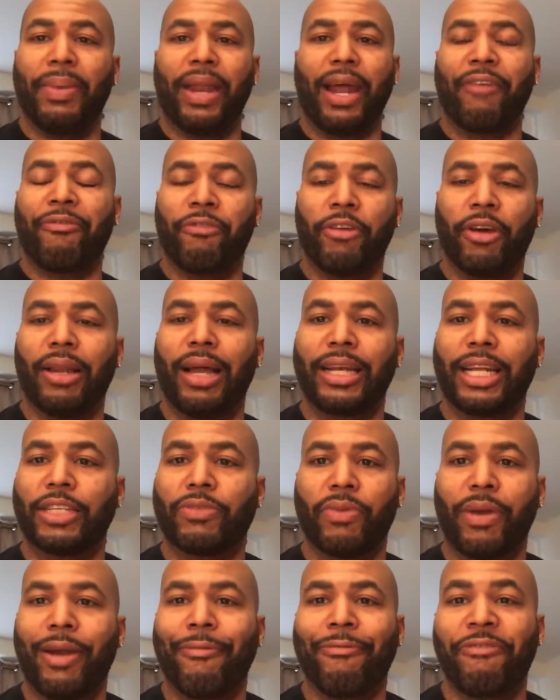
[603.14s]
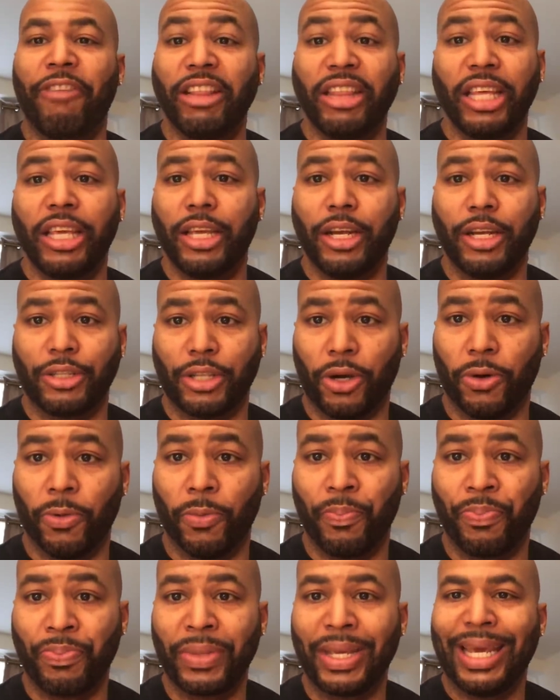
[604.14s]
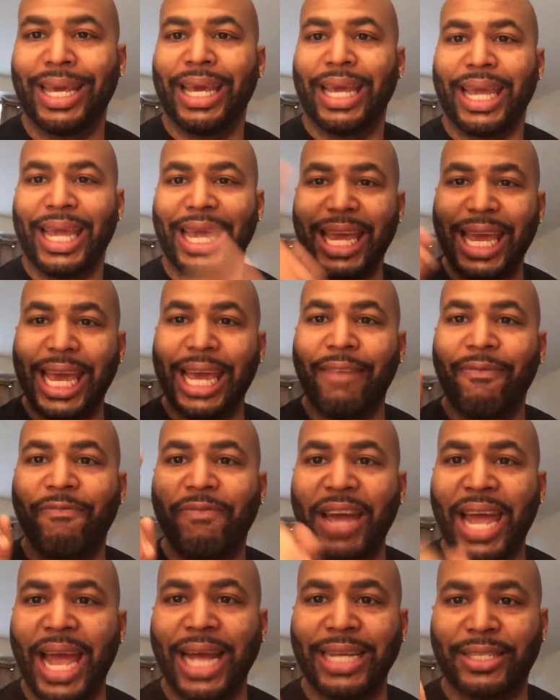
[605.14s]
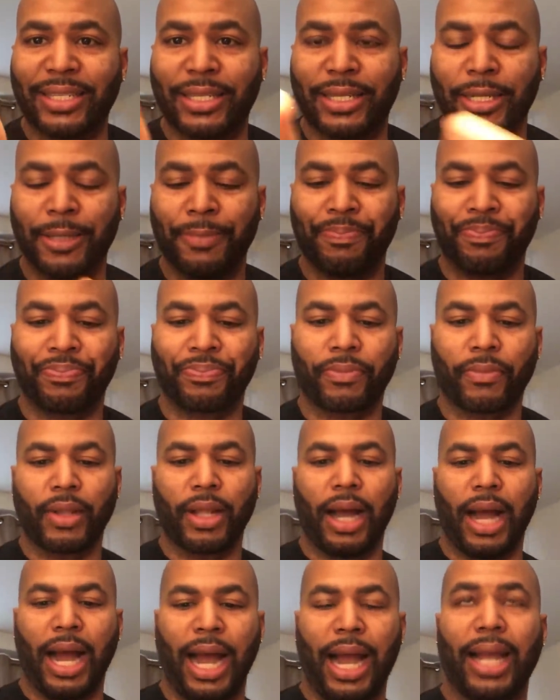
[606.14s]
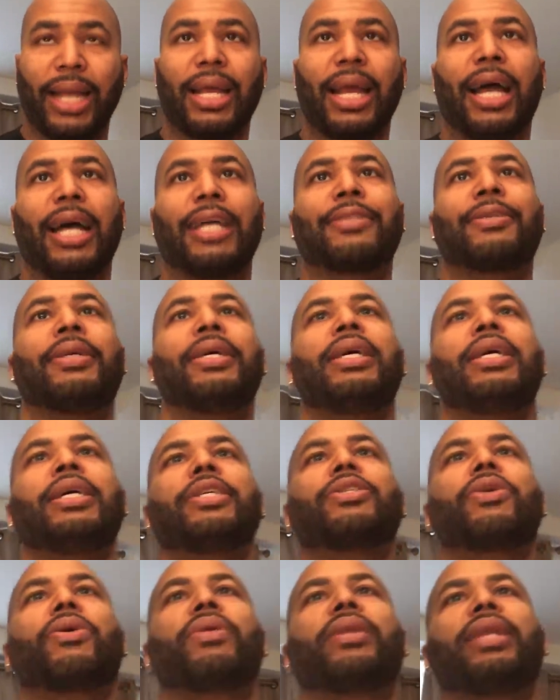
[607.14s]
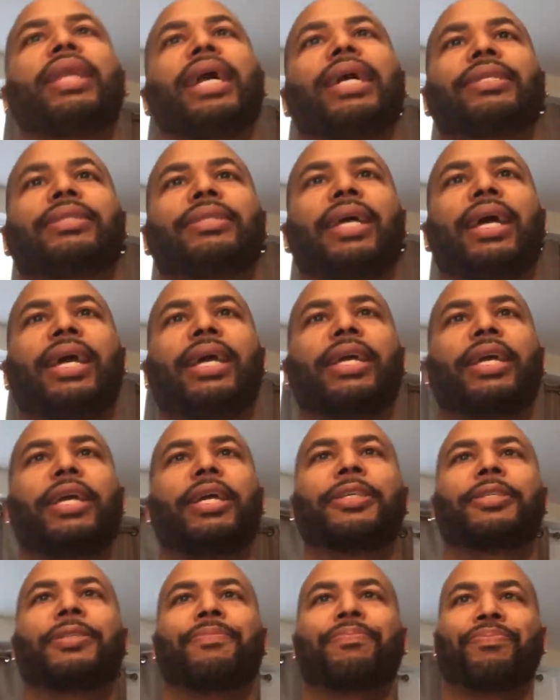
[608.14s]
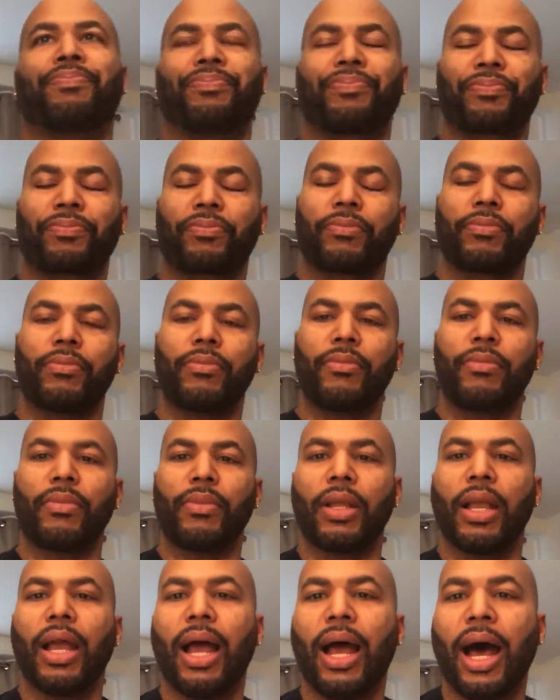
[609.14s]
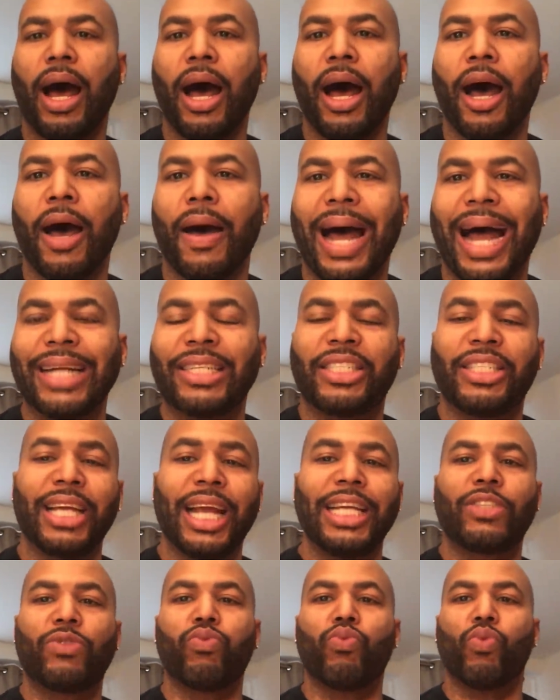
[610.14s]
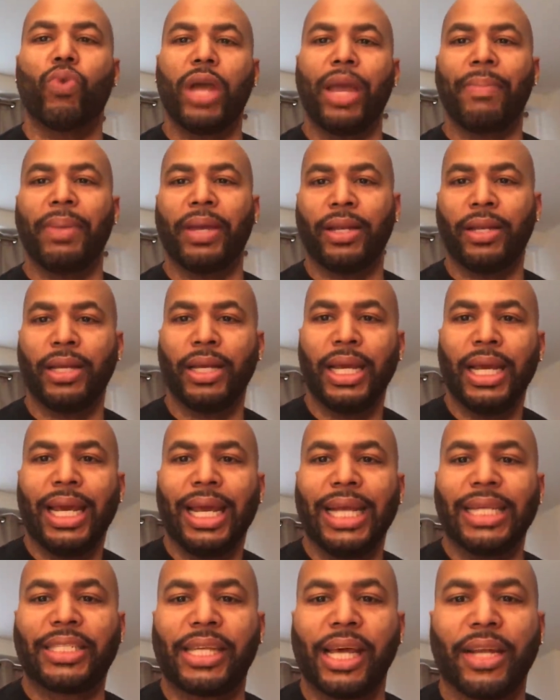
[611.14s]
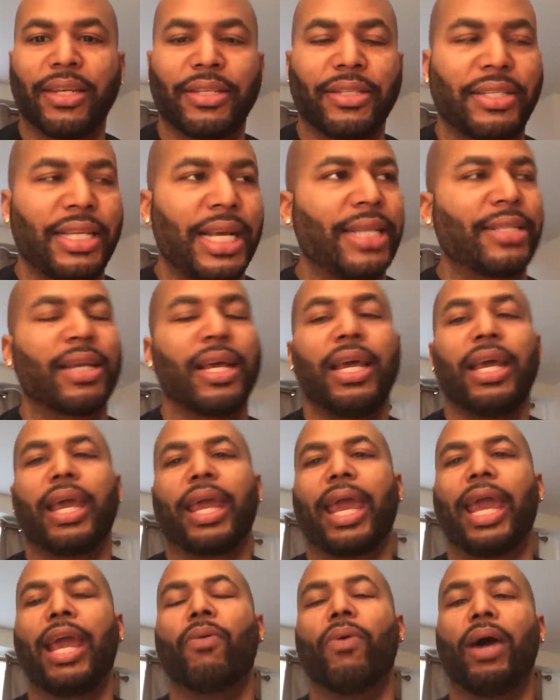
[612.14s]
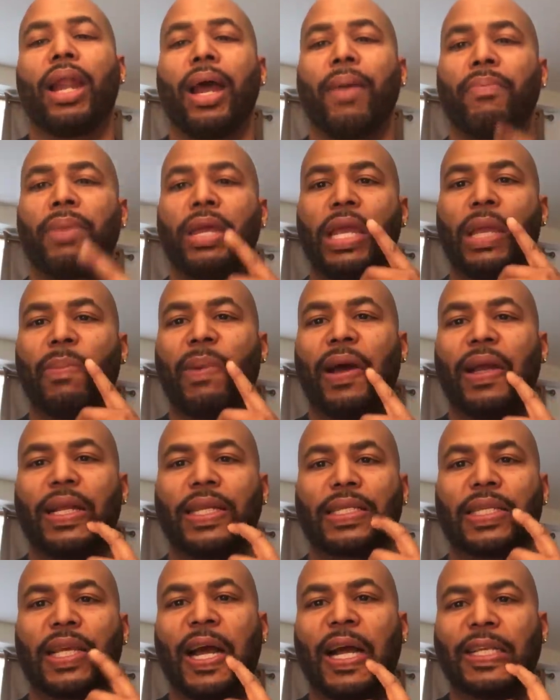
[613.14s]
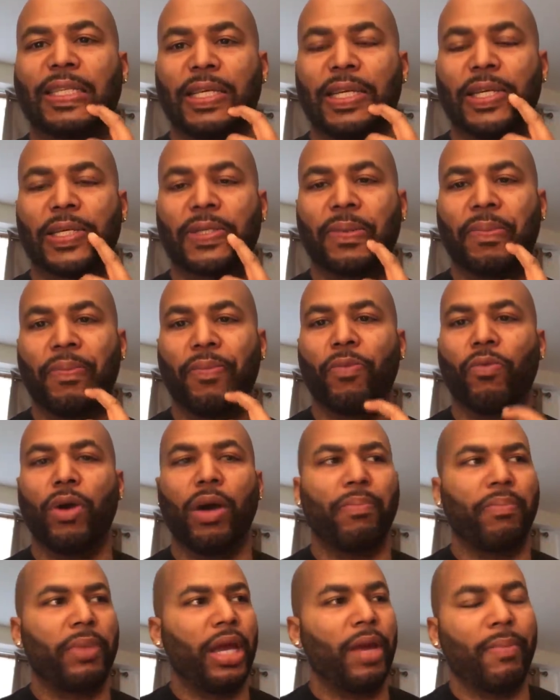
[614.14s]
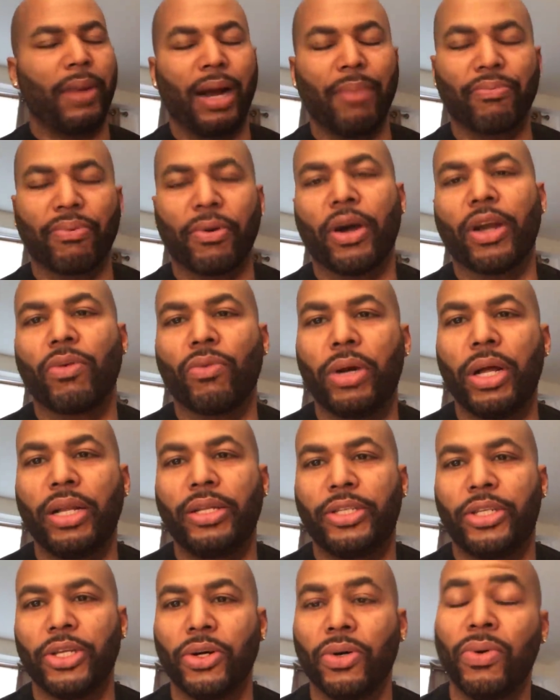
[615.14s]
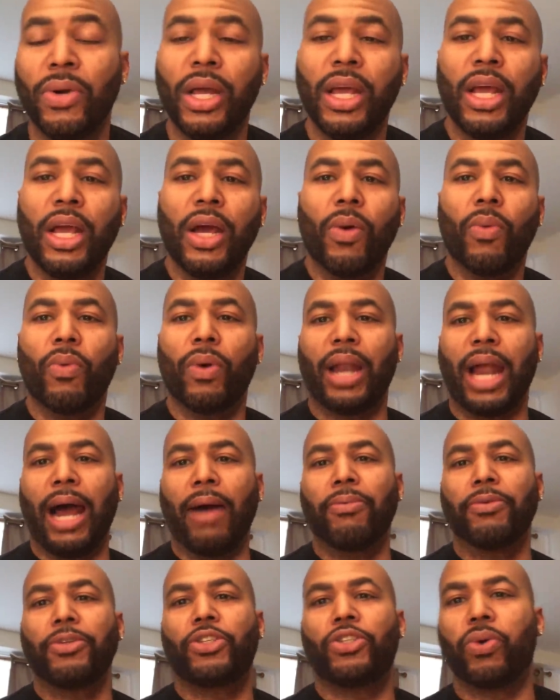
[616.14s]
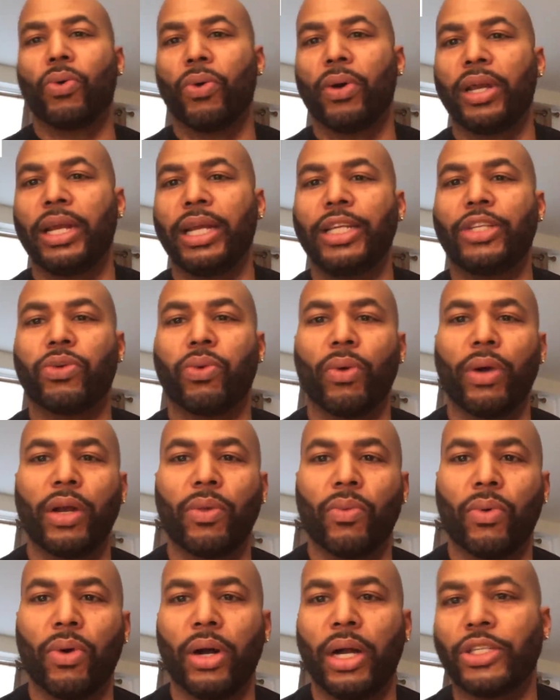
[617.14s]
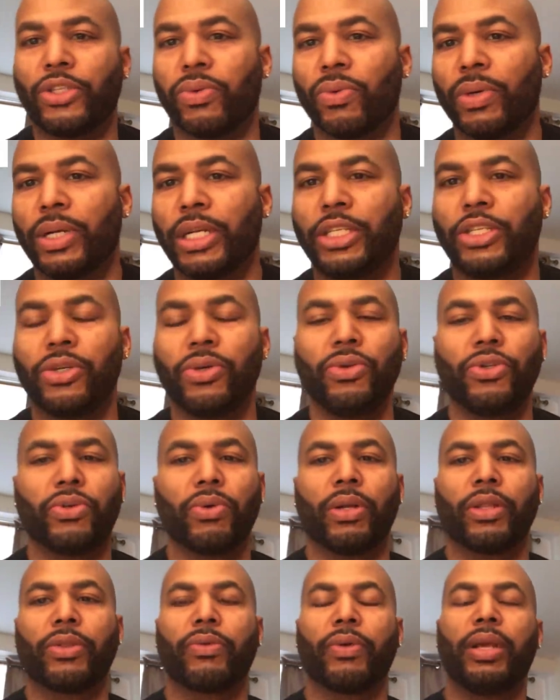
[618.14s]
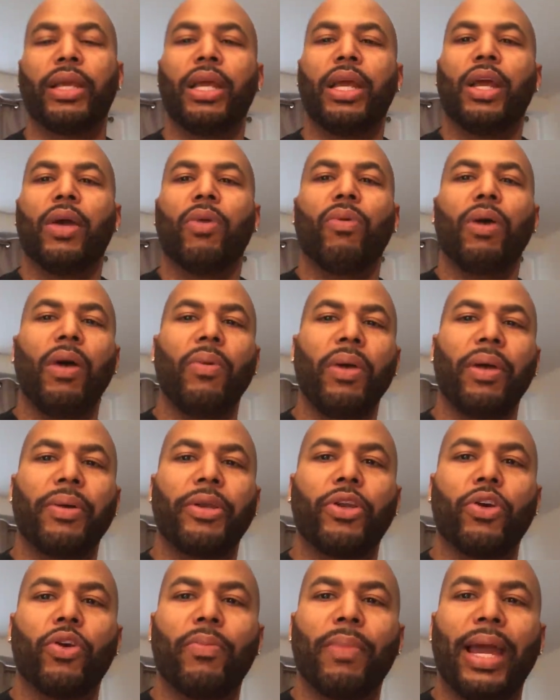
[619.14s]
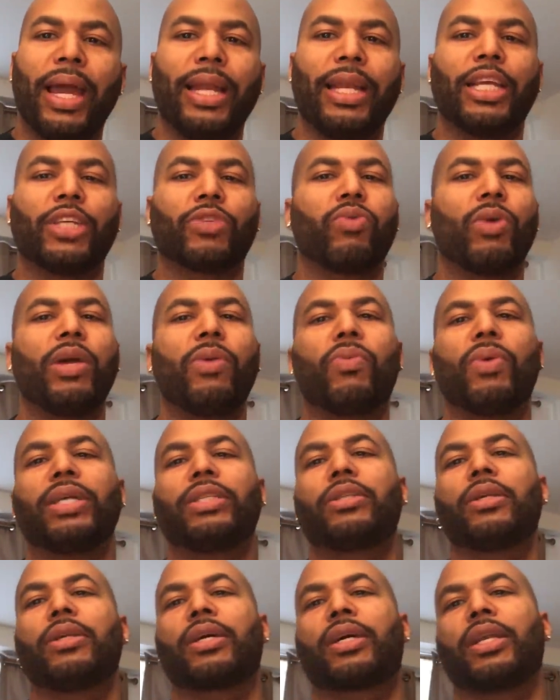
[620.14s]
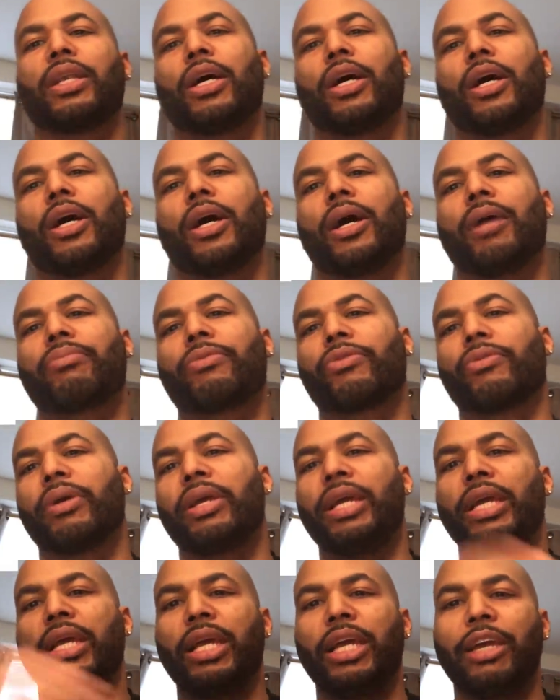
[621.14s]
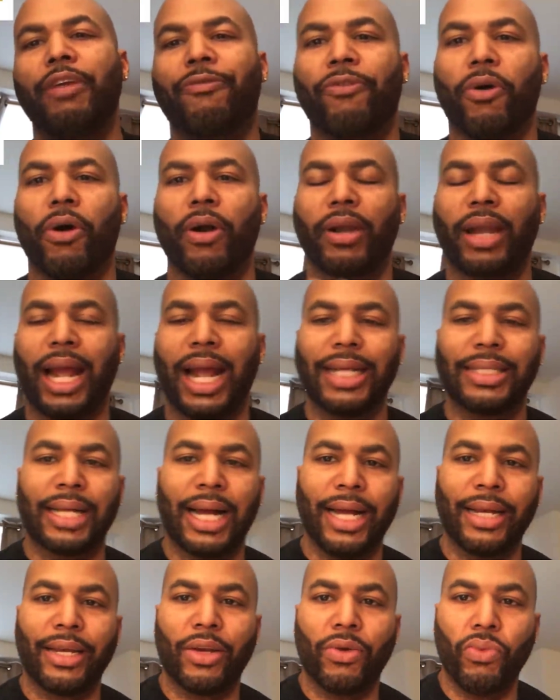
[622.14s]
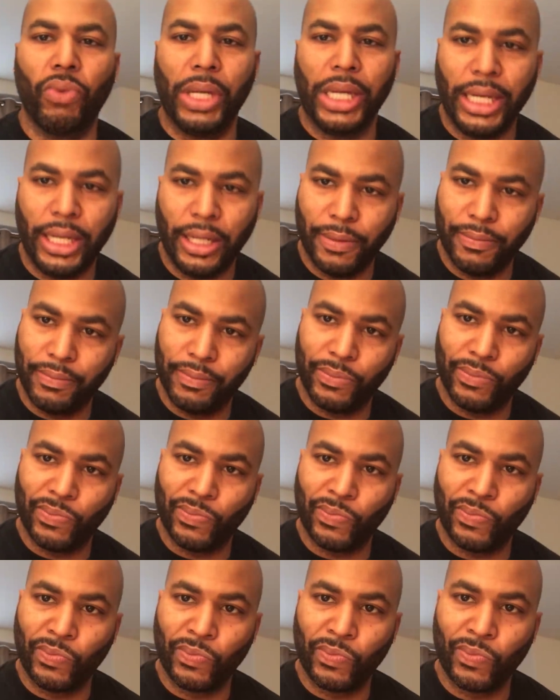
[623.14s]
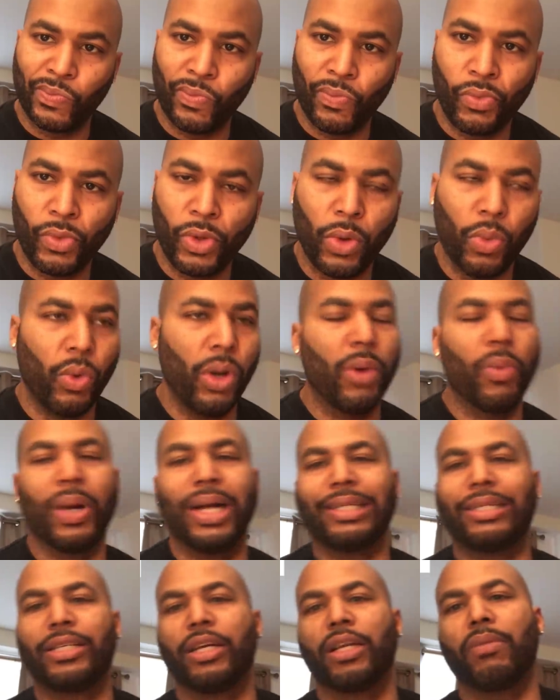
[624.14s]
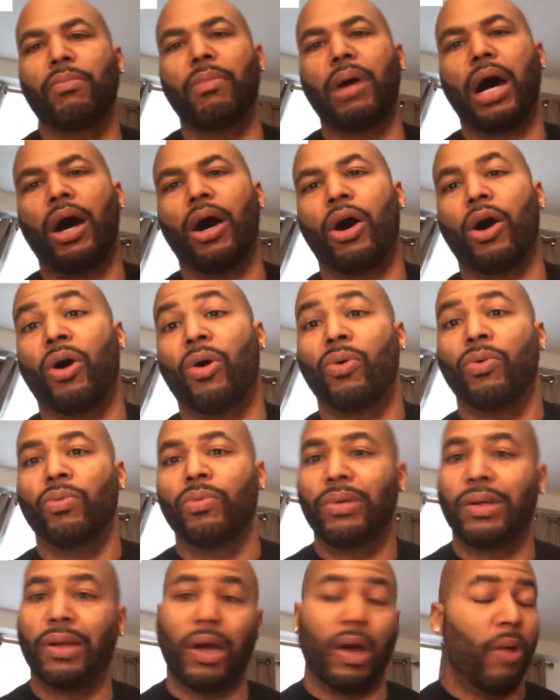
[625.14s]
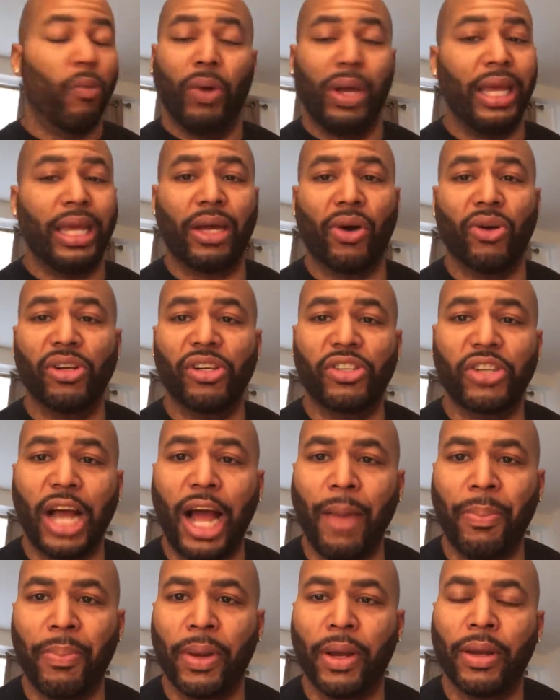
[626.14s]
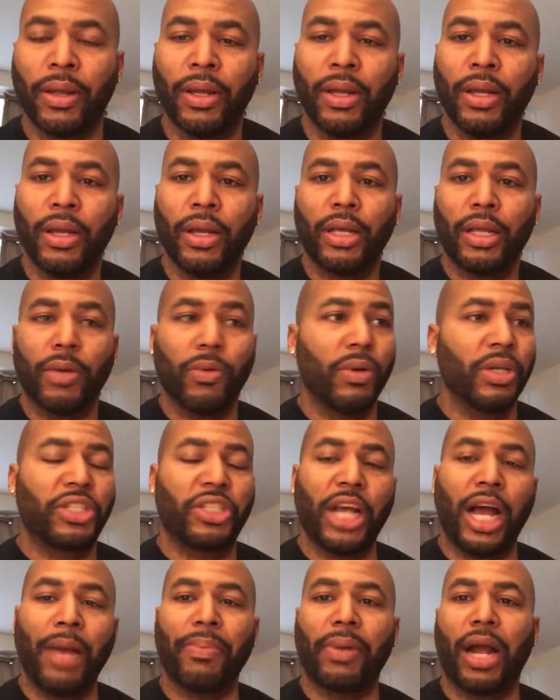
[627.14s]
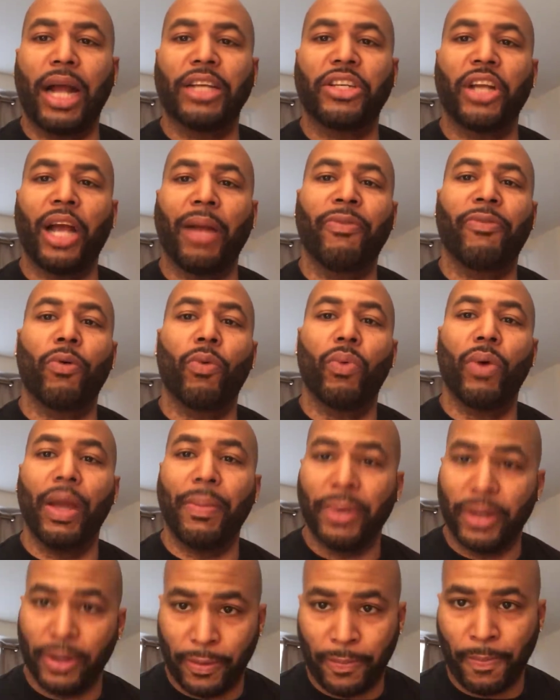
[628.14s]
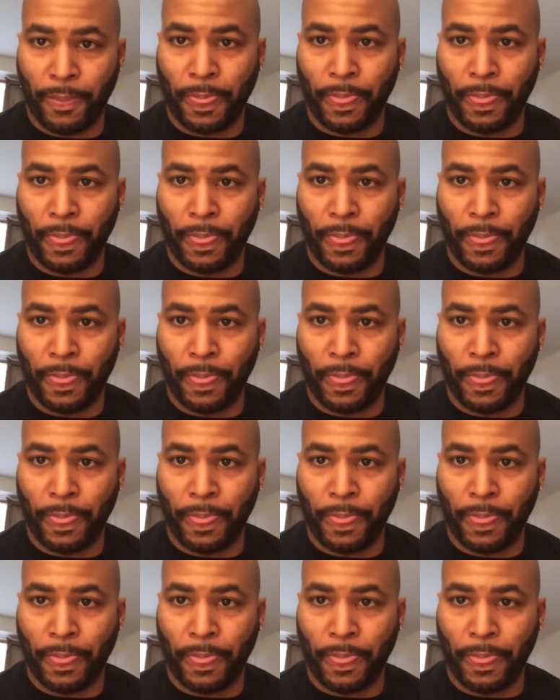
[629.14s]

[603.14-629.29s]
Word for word: I bet I feel like this when I'm 50 years old. Invest. All right, guys. So the next thing is uh, I chased women instead of success. And what I mean by this, guys, is what me and my brother would do when I was 20, 21, 22, 23. What we would do, man, is we went to the club three, four nights out the week. We went to the mall, and we didn't go to shopping. And we went shopping, all right, shopping for women.